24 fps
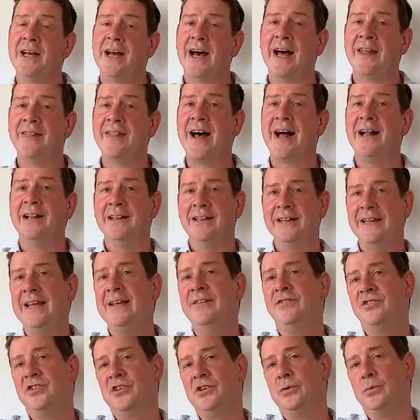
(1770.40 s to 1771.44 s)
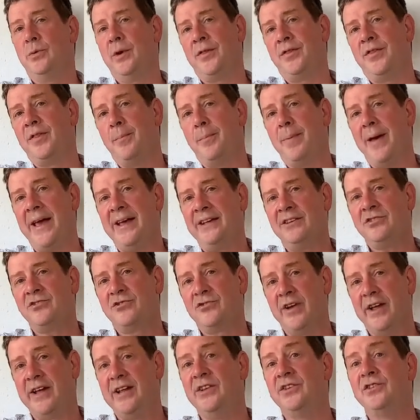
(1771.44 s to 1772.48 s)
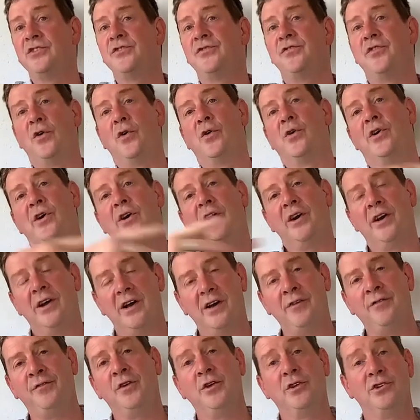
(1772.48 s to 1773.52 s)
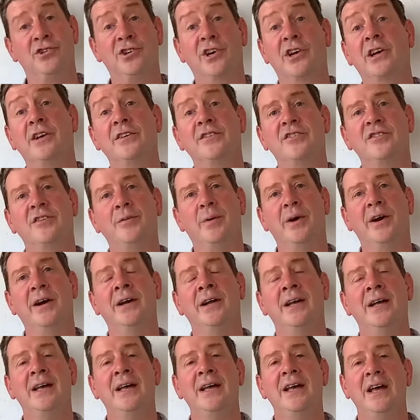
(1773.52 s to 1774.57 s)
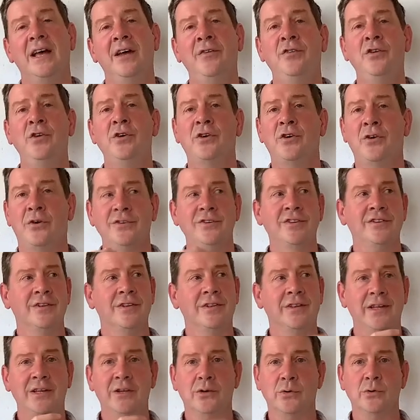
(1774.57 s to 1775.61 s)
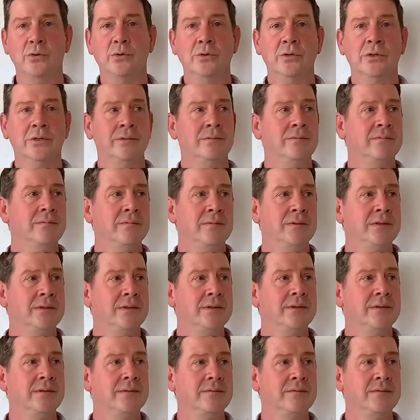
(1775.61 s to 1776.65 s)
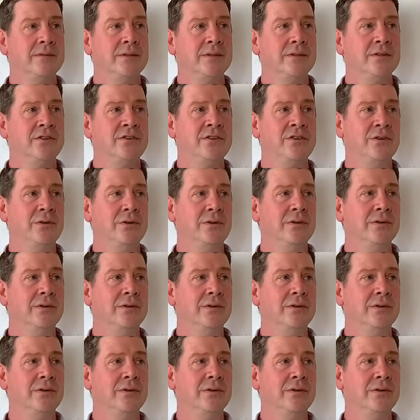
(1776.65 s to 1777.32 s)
And that leaves you with the best range for a future customer. If you constantly go to,